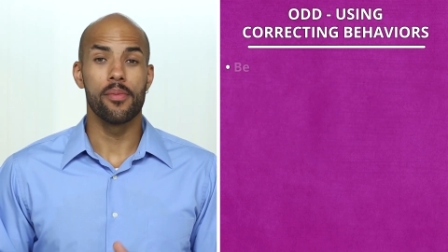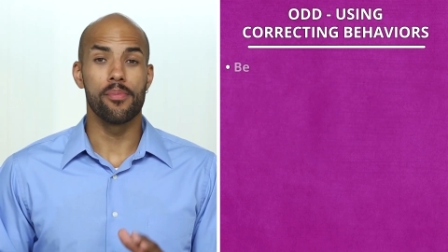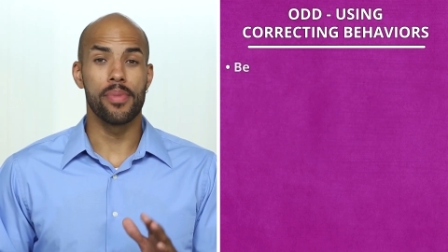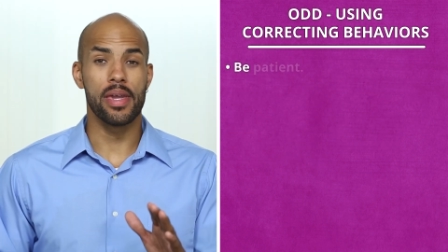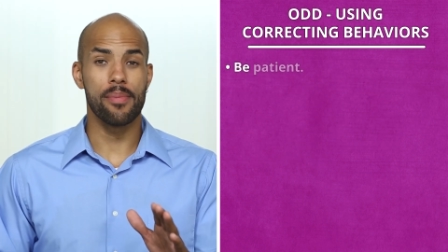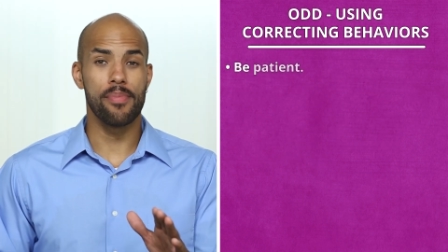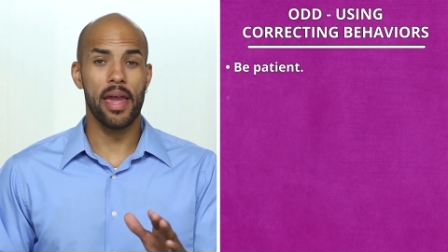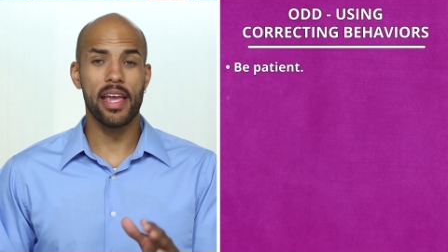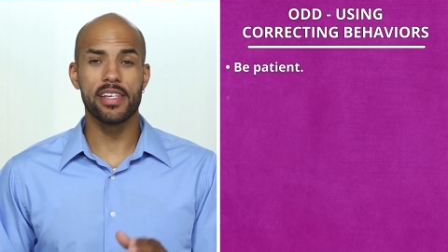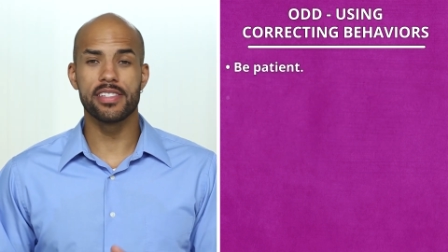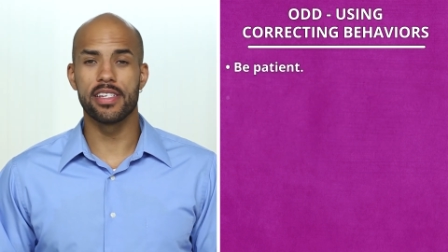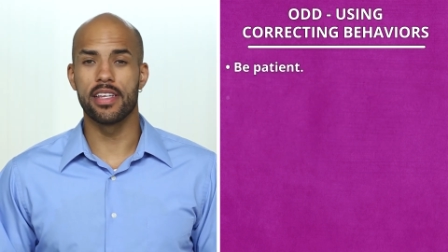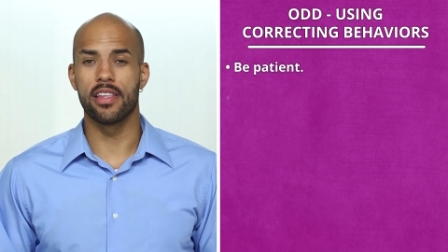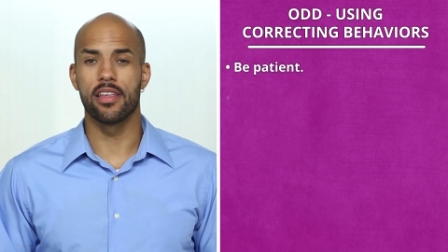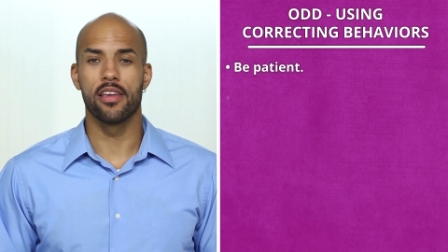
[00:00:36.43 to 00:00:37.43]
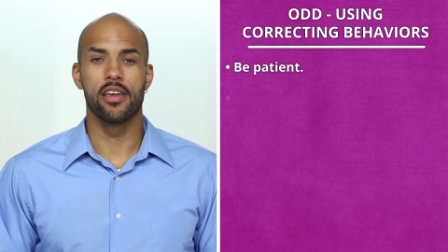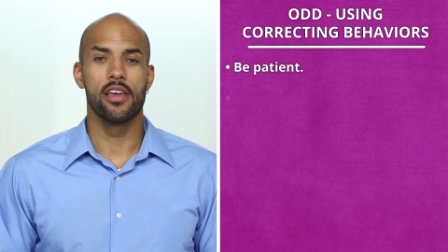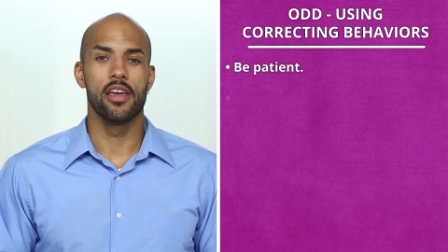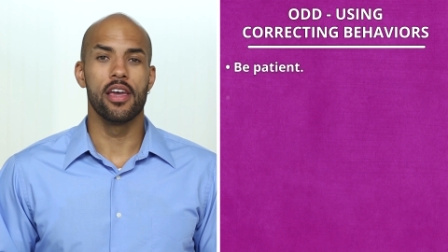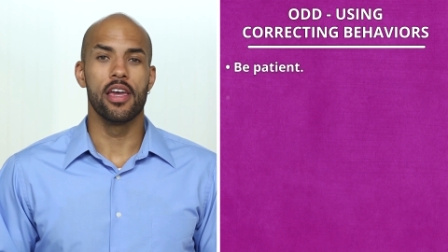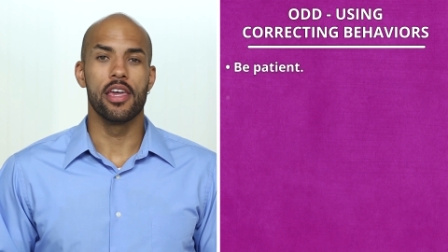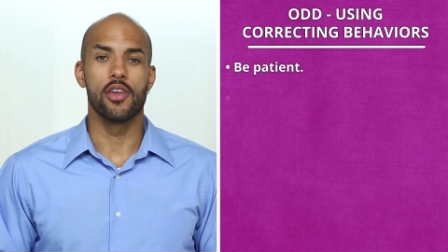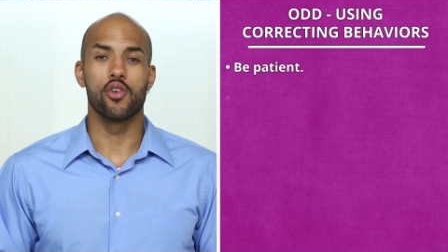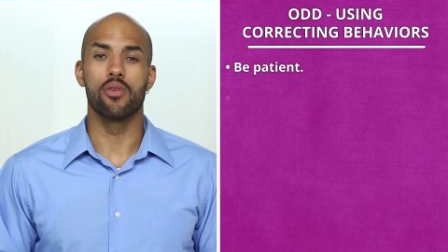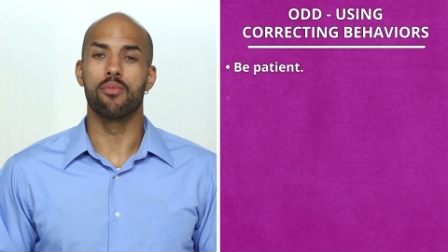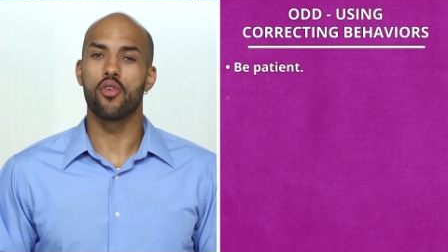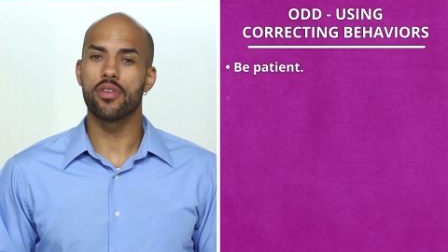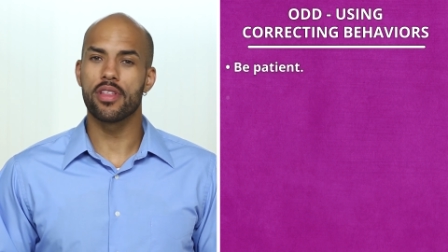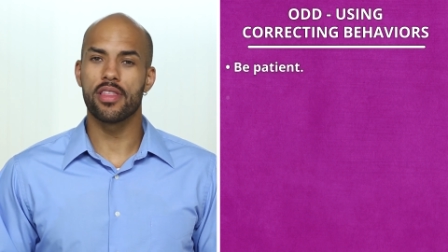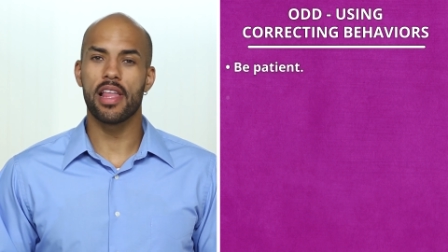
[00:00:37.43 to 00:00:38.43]
Be patient. You will
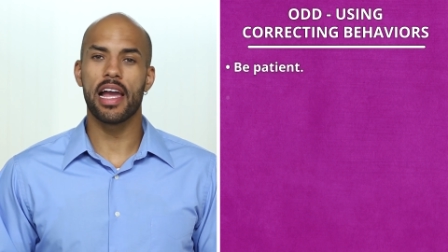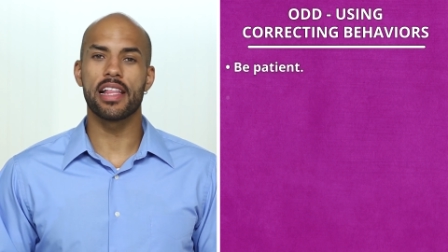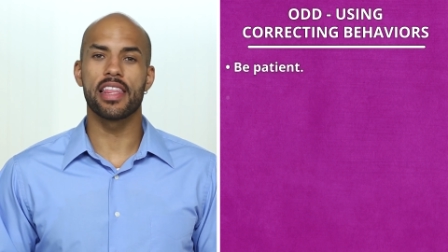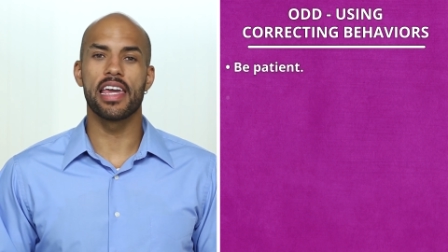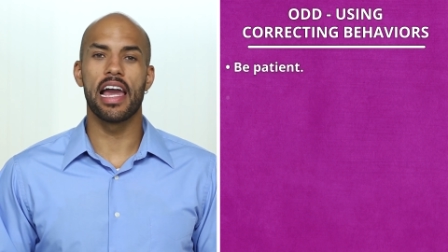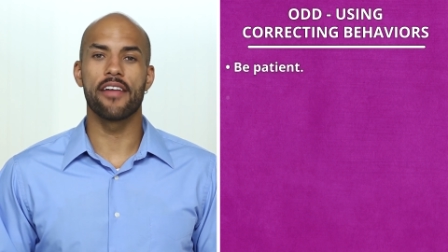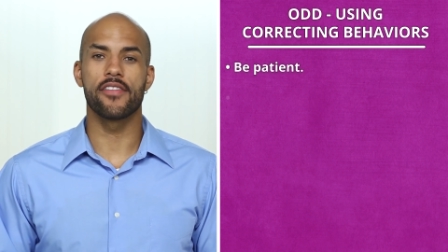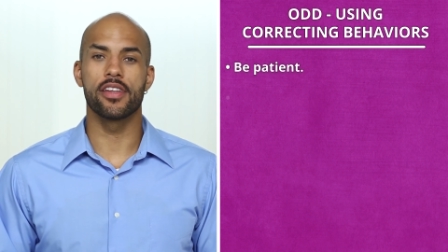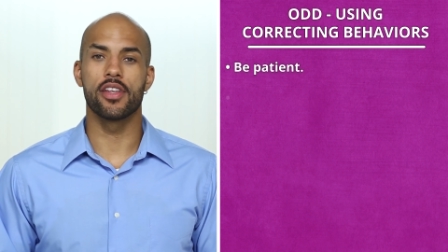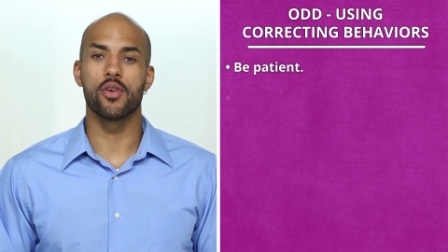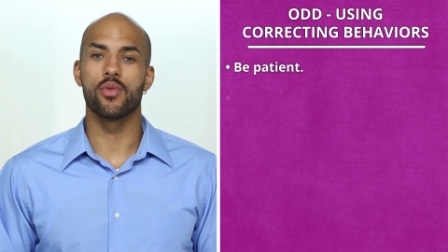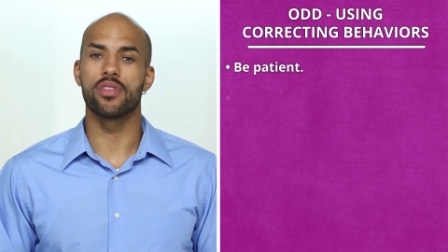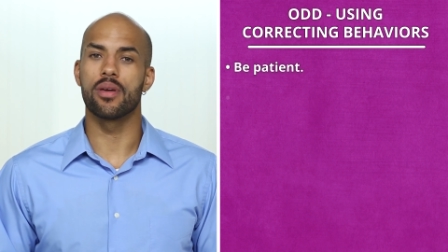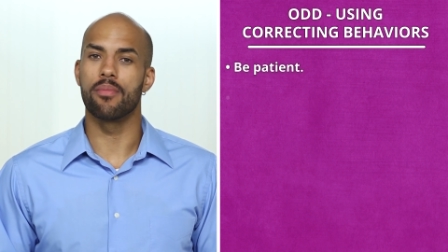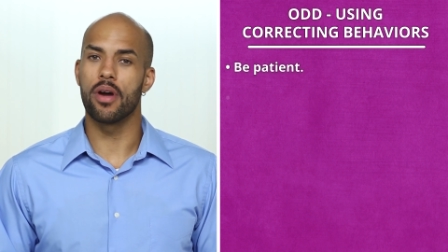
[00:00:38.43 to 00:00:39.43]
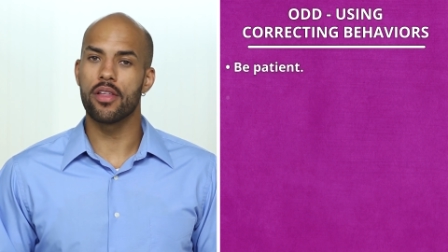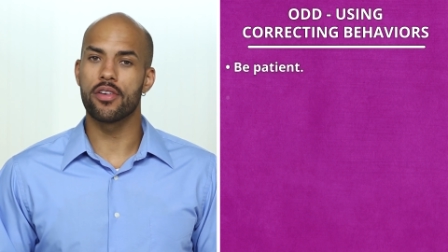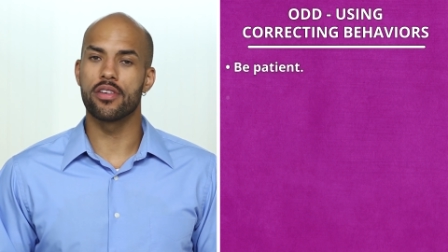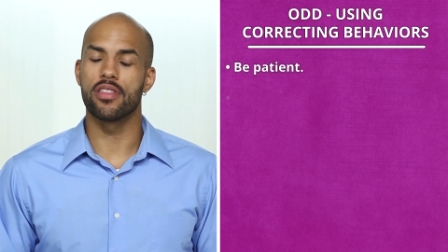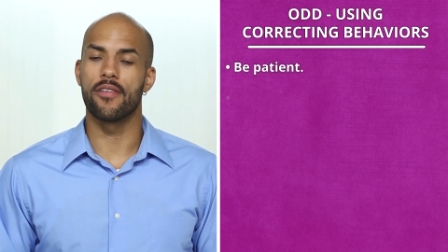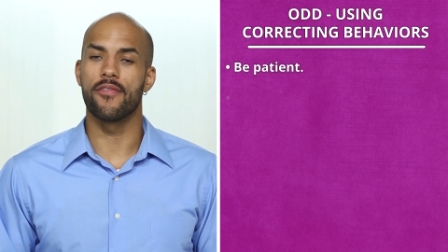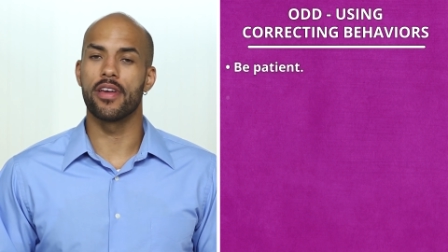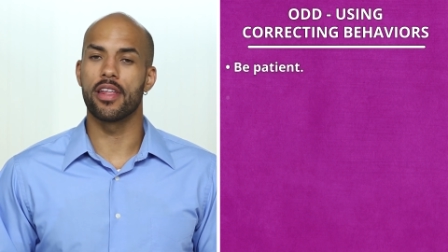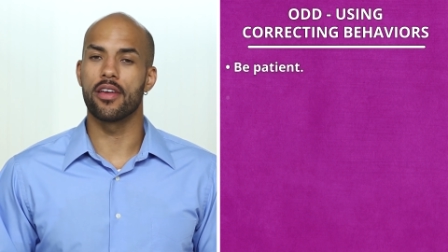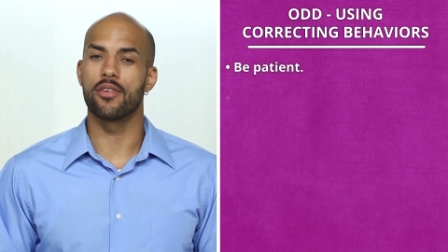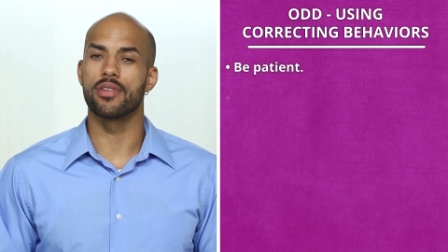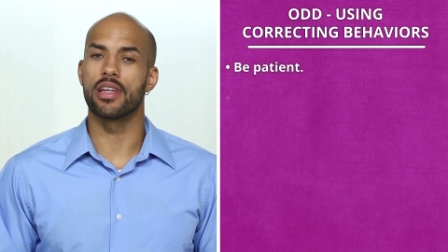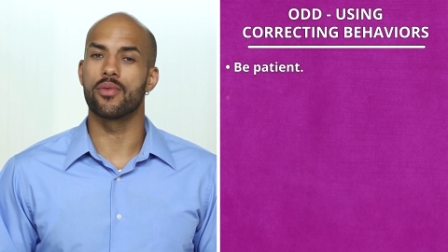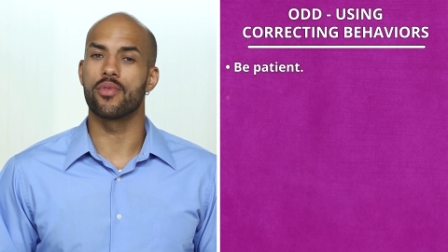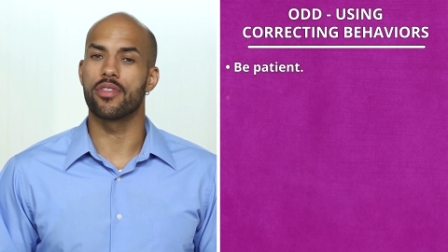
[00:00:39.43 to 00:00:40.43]
more than likely have to do what the mother in the video
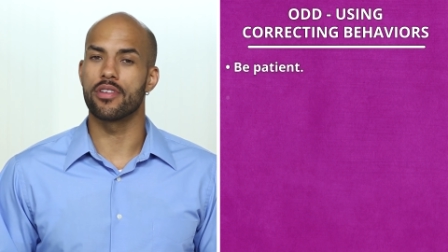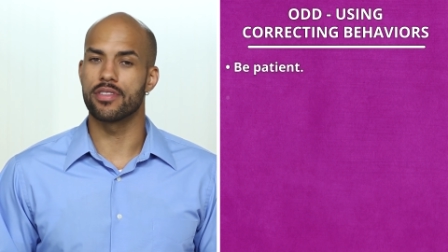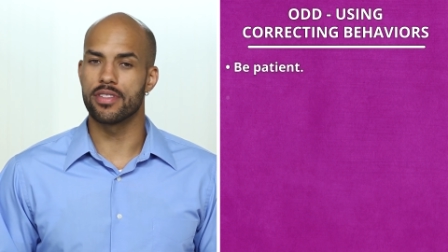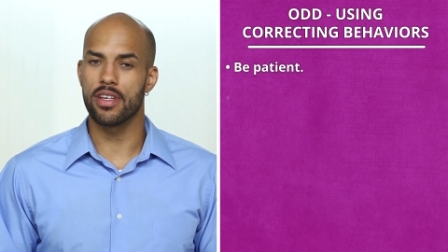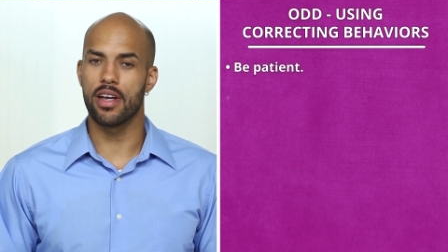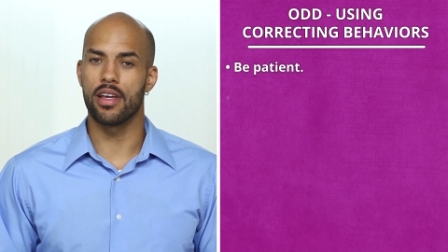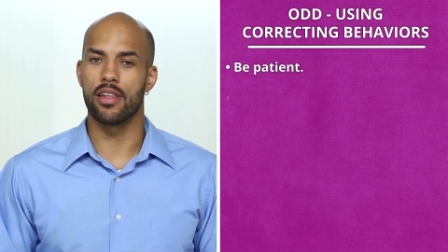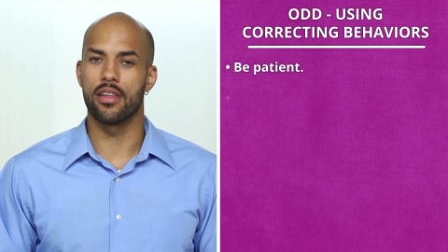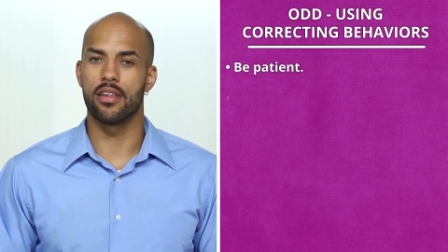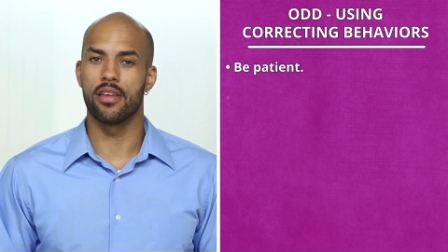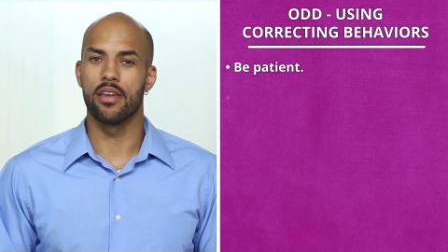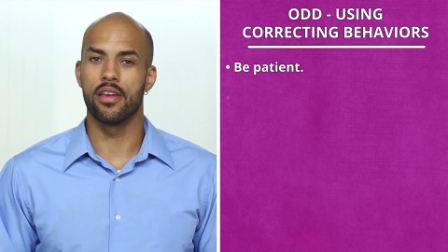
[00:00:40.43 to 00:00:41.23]
did with her son.